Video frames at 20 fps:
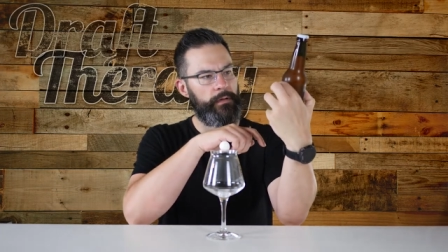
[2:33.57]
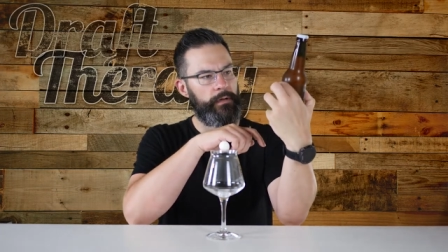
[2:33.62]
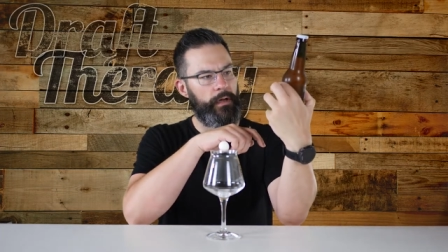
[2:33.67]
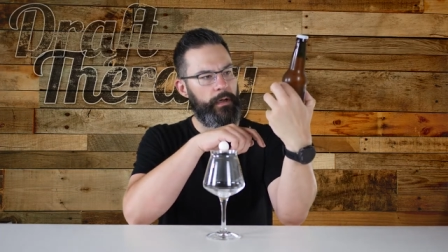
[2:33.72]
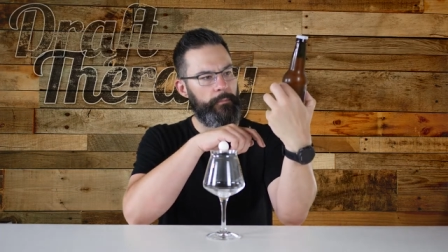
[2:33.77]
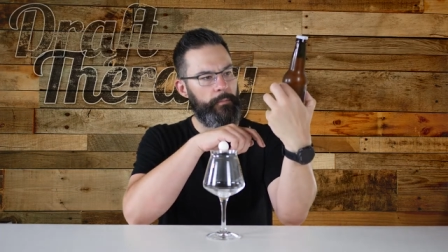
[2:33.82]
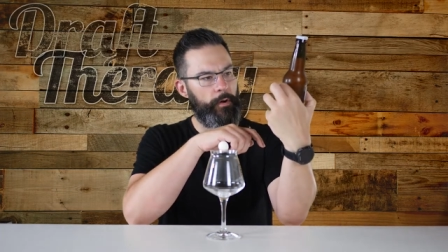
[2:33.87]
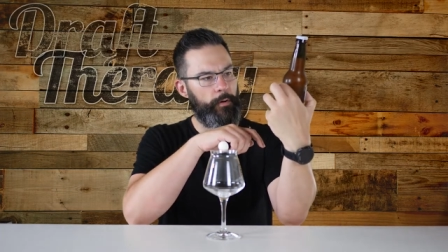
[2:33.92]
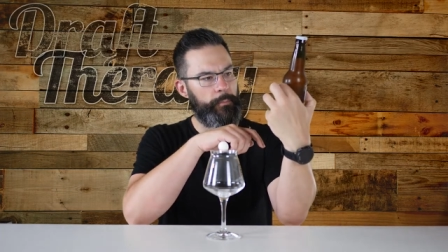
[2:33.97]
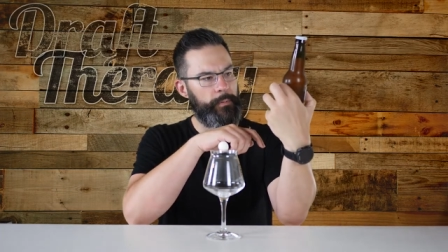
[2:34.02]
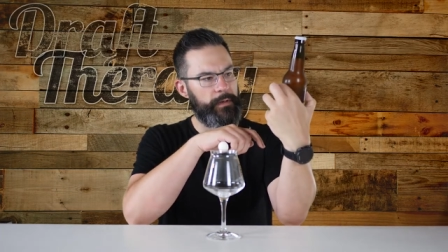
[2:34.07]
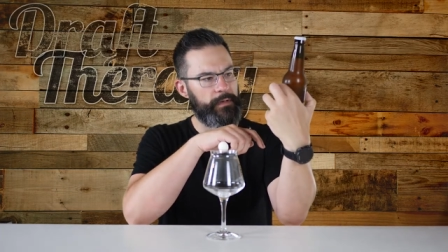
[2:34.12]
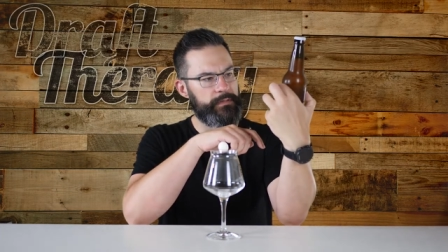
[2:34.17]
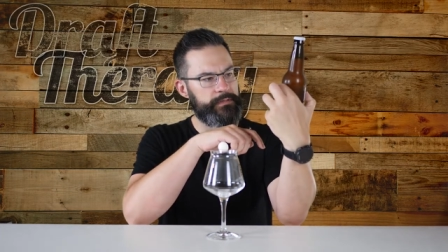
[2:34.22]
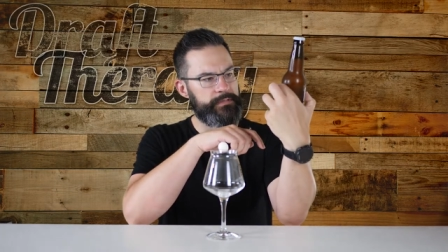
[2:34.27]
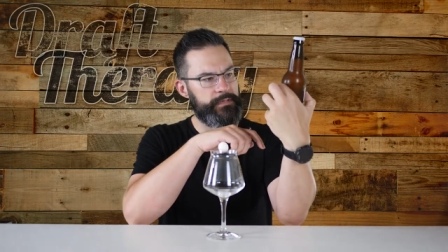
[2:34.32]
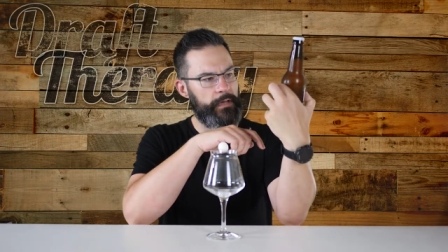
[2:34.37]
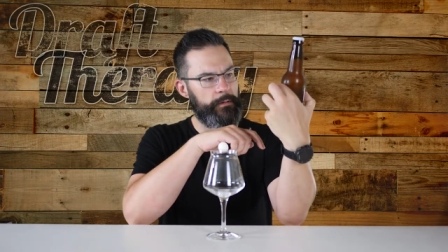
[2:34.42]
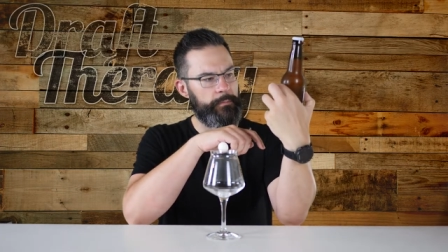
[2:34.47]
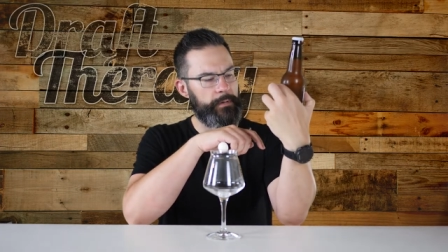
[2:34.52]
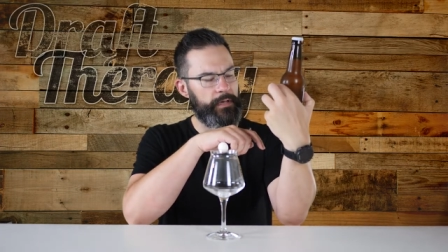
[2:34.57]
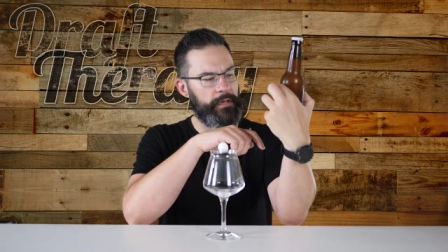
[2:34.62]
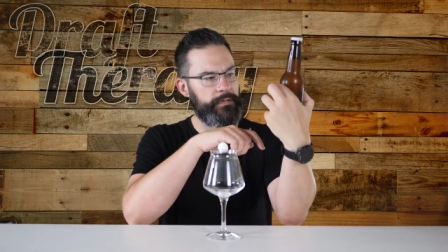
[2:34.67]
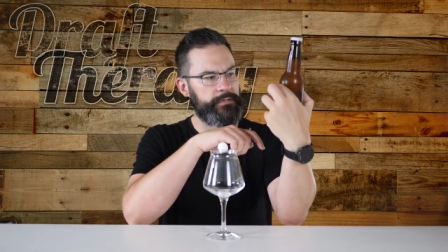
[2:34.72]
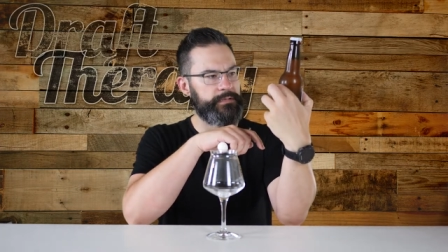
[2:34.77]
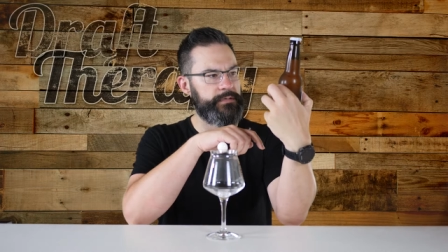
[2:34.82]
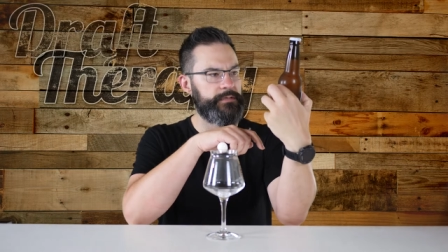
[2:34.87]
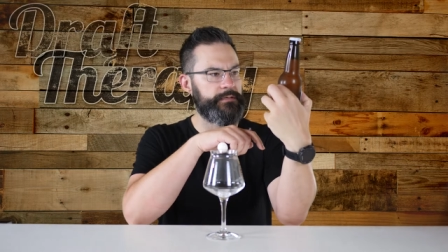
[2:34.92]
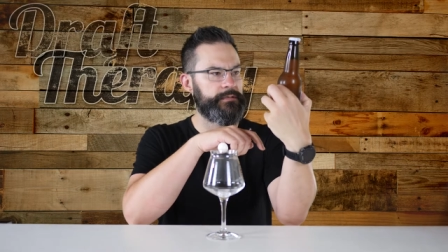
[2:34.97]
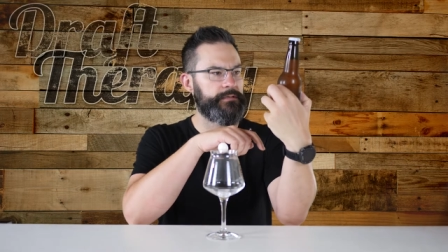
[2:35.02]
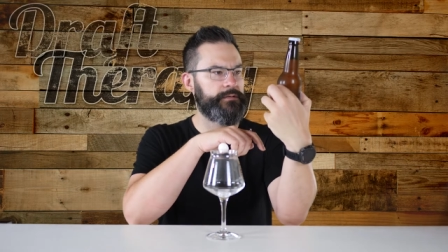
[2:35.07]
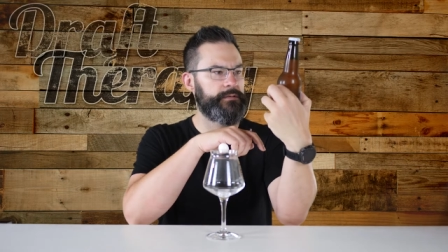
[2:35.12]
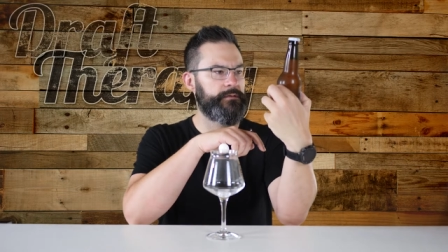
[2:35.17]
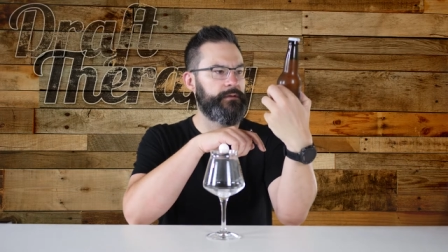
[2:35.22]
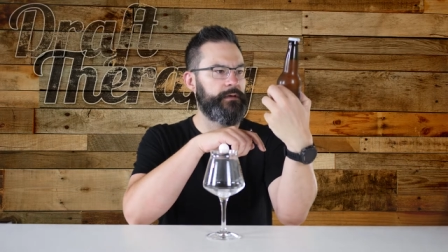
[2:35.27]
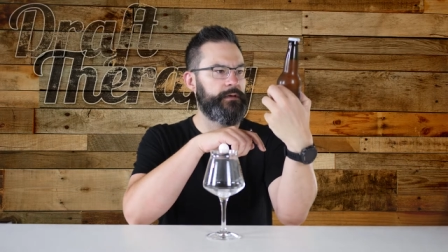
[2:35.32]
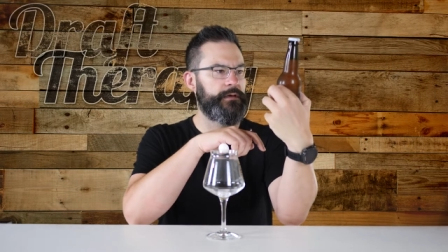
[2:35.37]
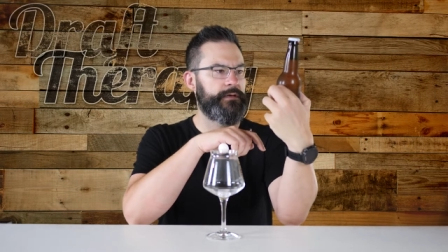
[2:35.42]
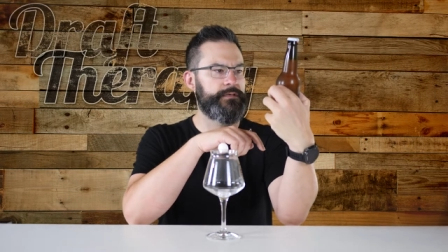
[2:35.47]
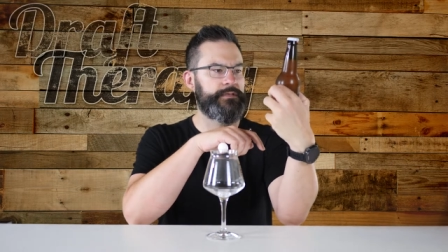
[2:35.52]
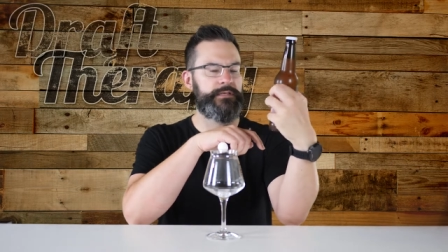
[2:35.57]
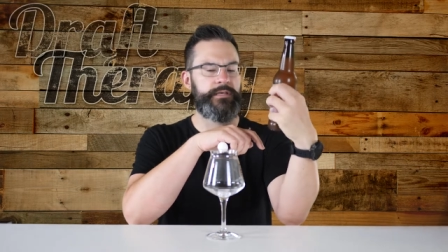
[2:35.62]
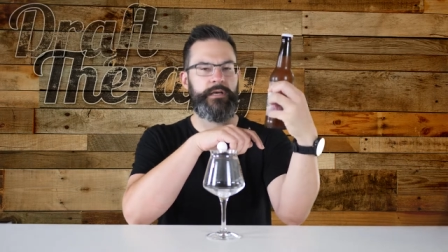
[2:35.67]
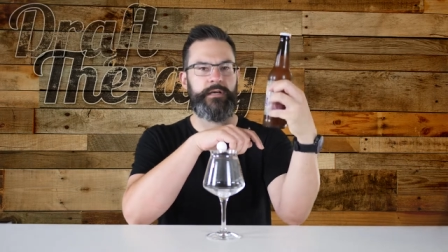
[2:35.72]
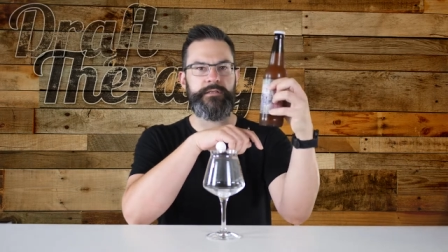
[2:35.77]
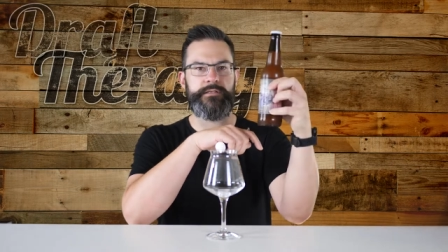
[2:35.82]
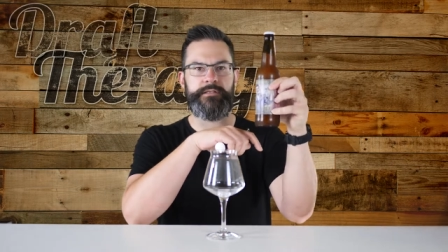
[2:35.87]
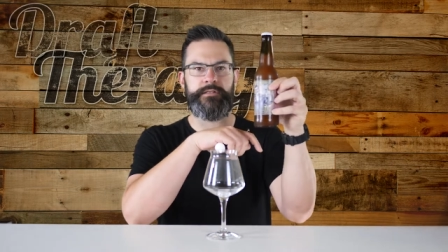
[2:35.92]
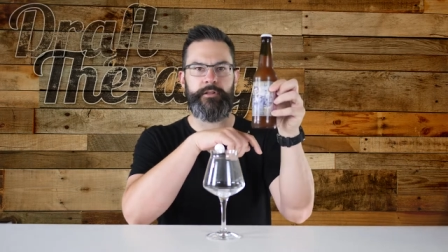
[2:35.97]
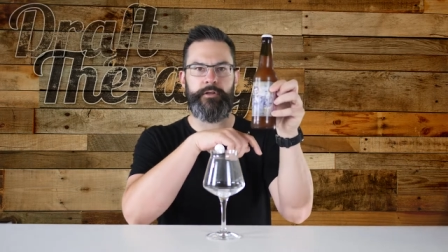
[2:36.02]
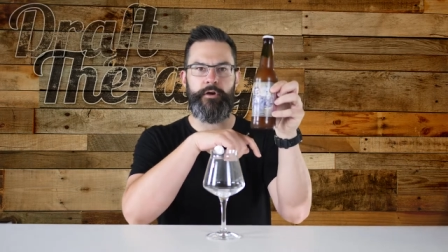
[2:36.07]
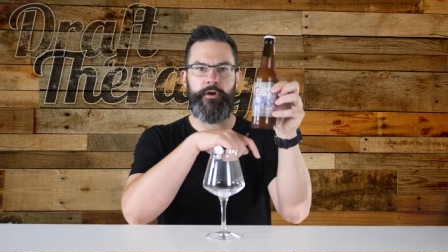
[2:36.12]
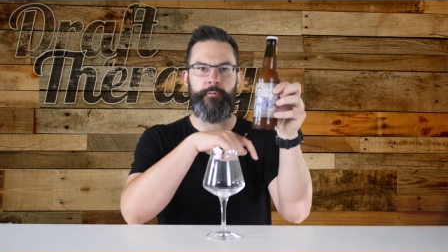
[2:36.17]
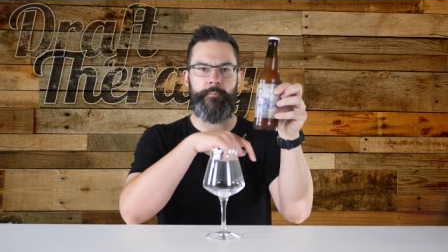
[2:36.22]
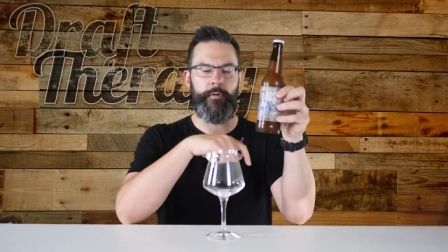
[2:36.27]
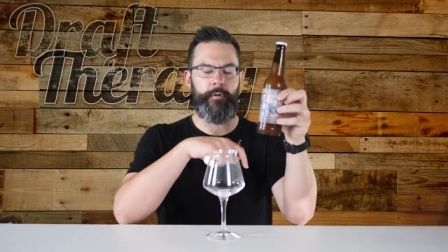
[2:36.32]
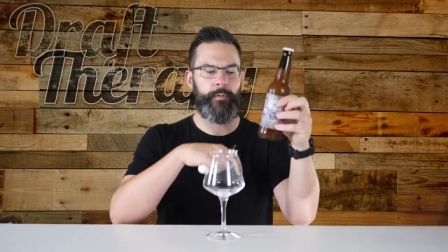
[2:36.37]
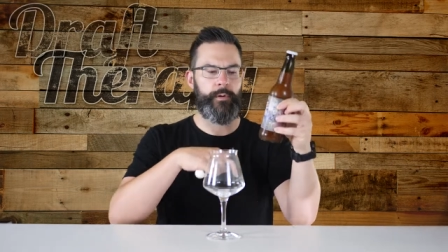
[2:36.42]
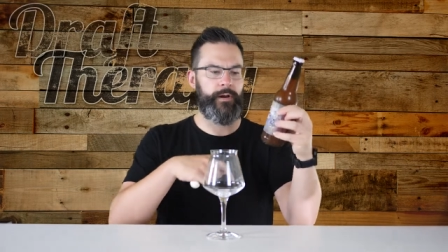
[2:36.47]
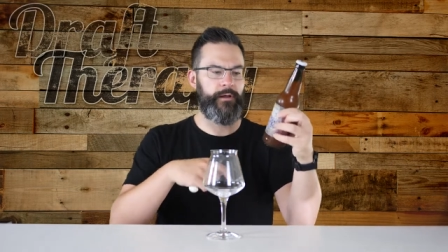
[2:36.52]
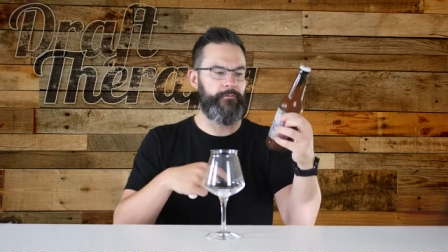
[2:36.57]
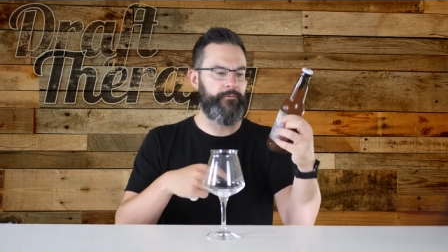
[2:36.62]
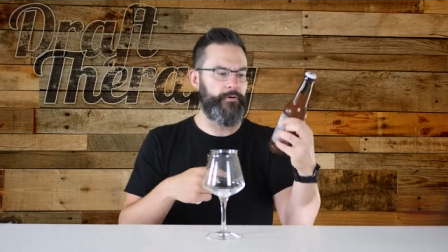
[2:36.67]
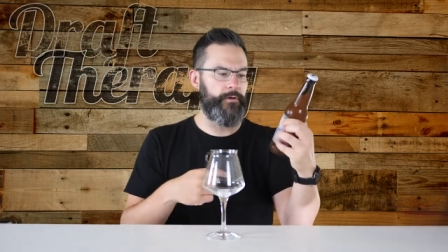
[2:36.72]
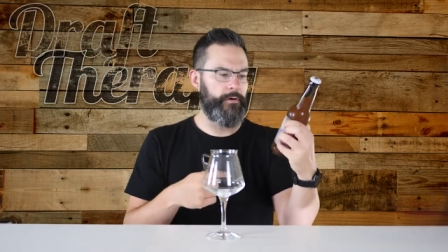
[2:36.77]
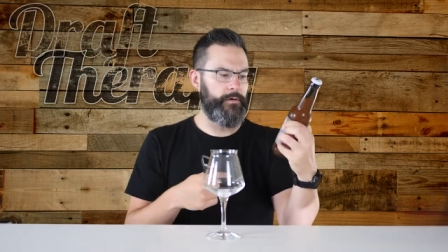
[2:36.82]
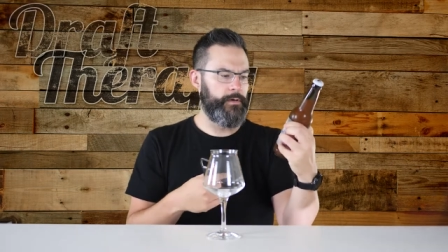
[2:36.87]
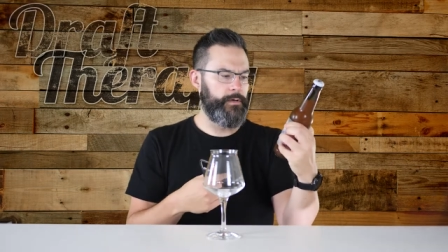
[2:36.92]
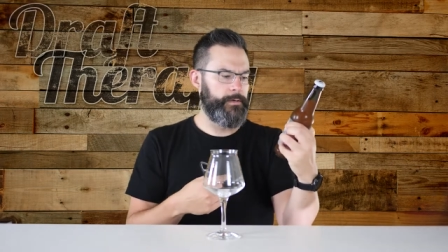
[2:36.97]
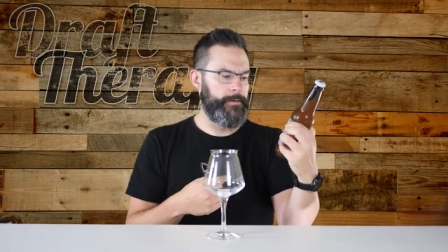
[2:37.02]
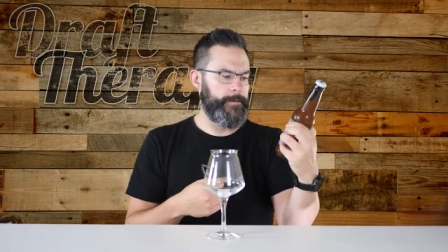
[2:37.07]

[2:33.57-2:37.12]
I'm hoping it's not because he's sick of Slurm or whatever.